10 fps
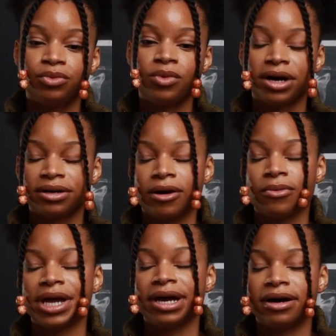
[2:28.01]
work
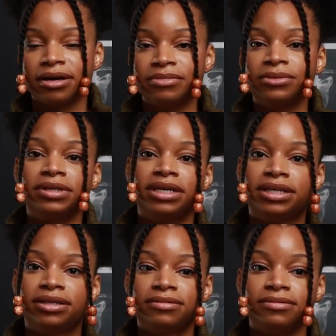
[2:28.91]
our way up
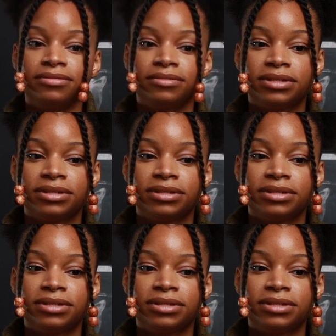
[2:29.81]
in